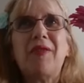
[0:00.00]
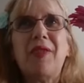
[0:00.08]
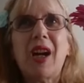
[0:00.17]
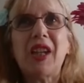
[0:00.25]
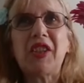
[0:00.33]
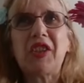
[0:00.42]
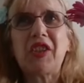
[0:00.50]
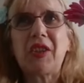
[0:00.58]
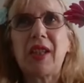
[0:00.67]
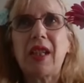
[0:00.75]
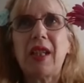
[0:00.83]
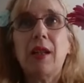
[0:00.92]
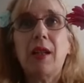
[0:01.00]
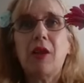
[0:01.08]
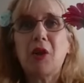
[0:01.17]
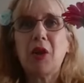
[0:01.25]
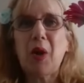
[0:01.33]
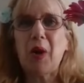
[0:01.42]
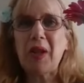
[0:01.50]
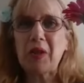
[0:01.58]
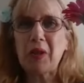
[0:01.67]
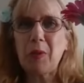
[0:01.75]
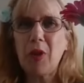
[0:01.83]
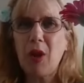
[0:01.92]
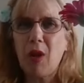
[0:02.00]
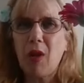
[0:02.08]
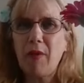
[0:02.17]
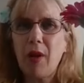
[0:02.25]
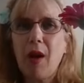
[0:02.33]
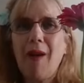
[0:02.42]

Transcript: feisty got into a lot of